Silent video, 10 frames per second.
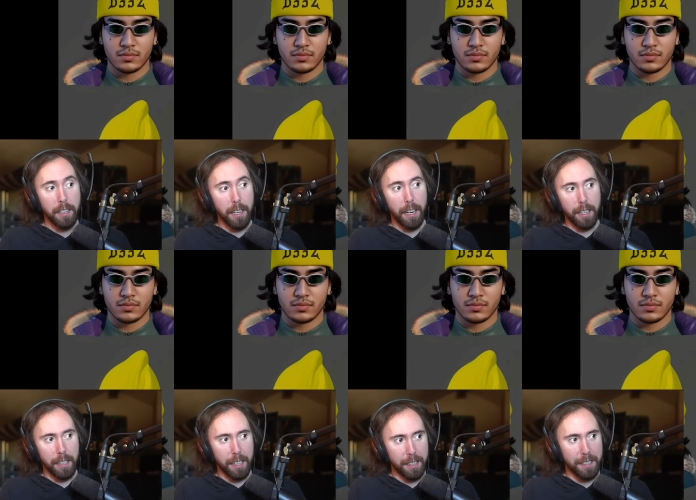Speaker 1: Yeah,
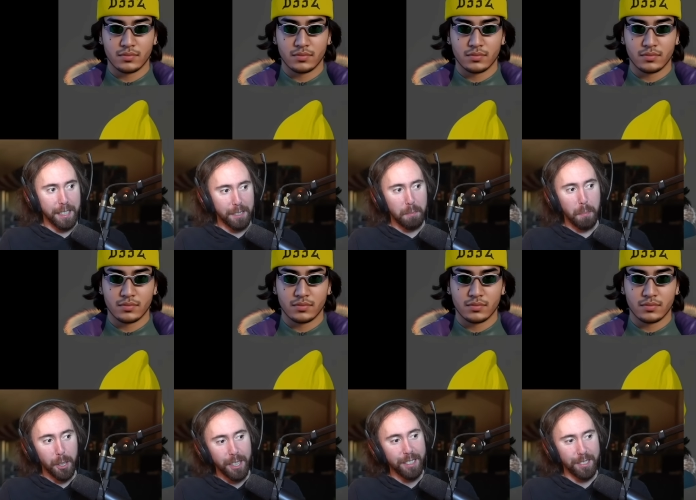these
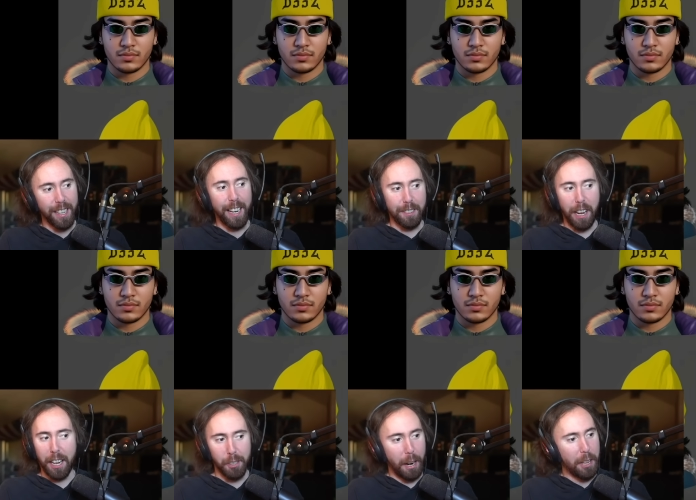bullets. Yeah,
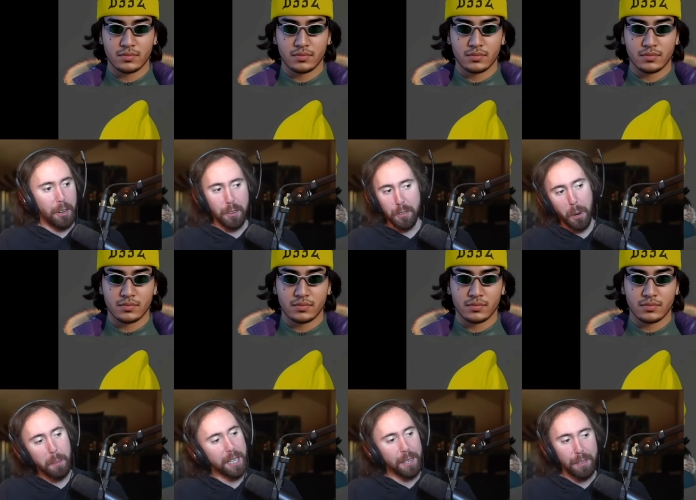exactly. Like there's so
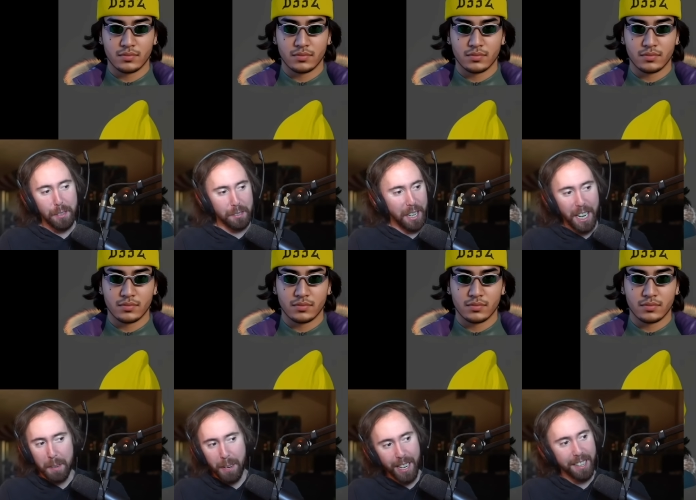many of this guy,
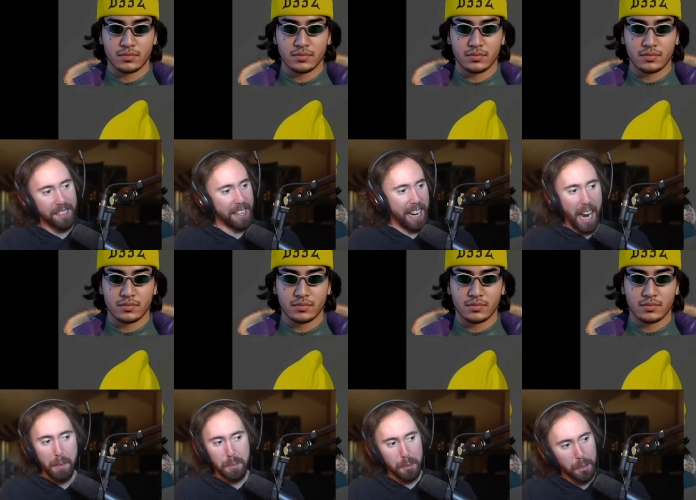man. Like
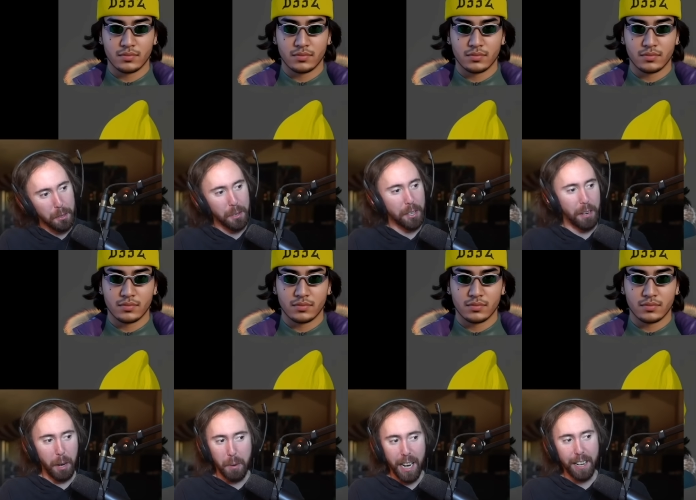absolutely. Like
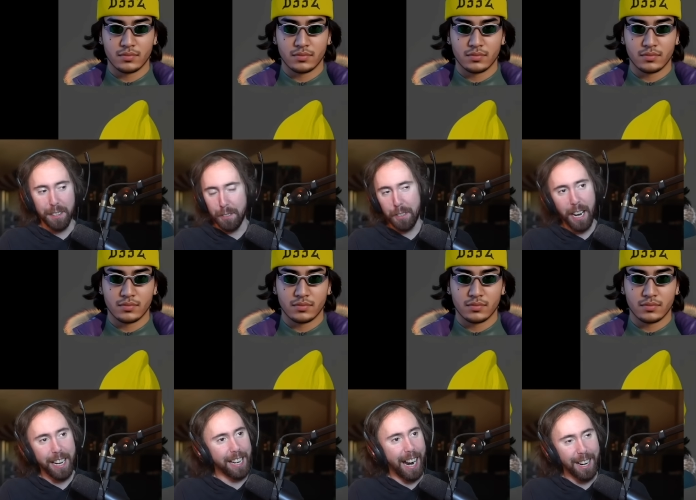we had this guy
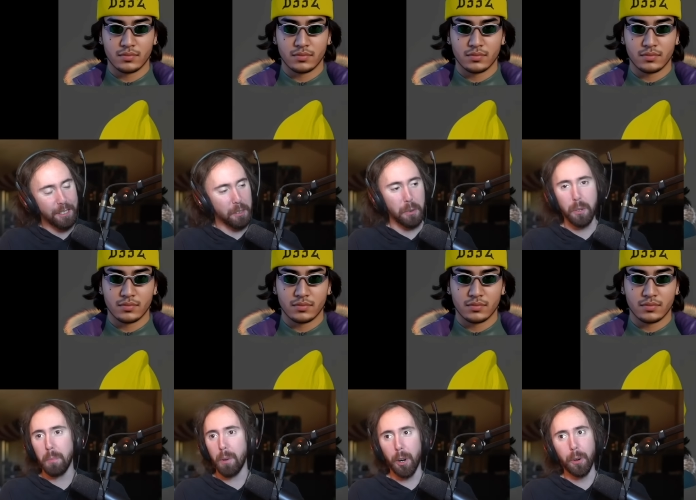at high school,
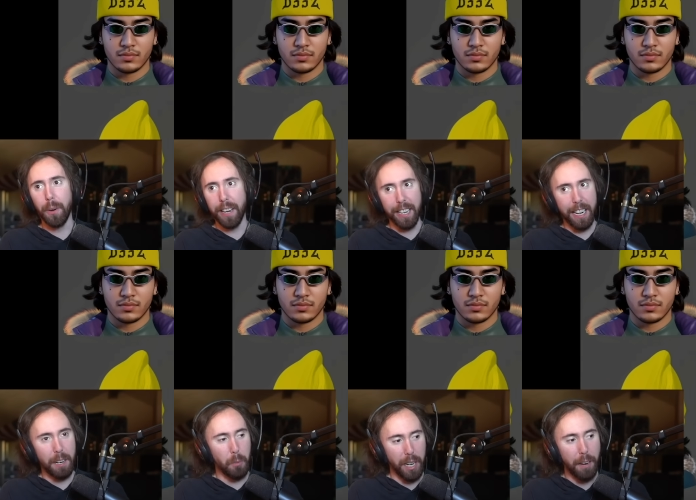bro. It, it,
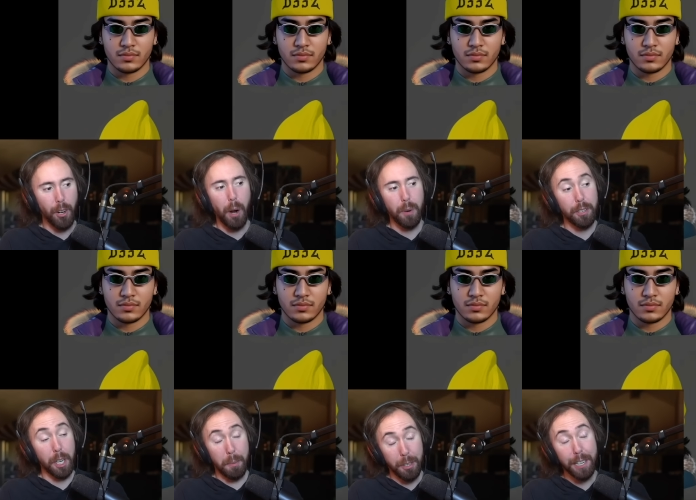whenever I went to
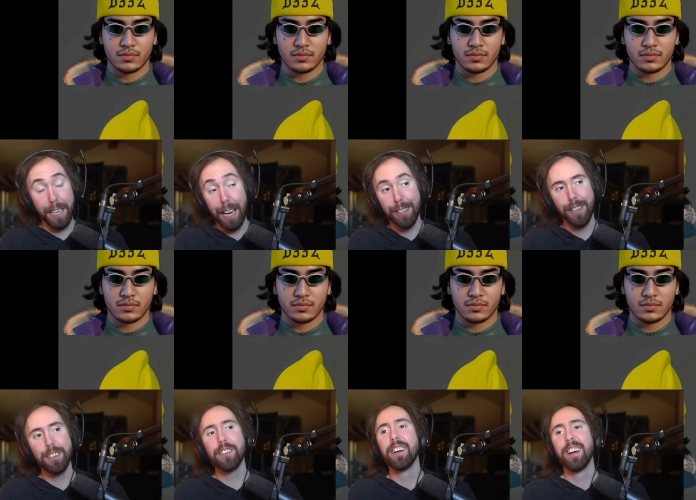community
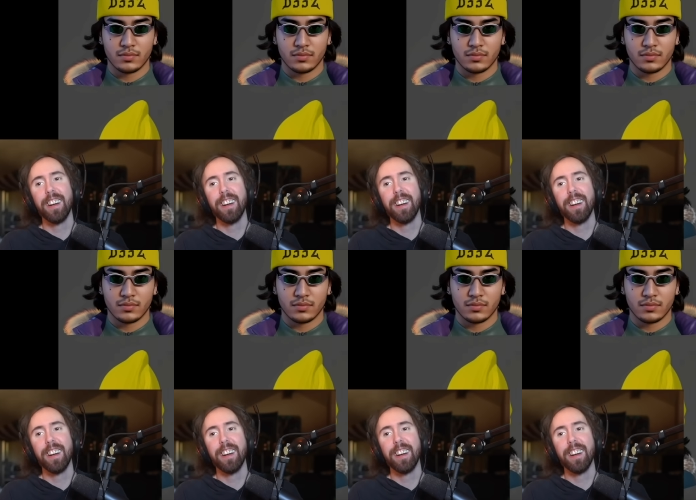college,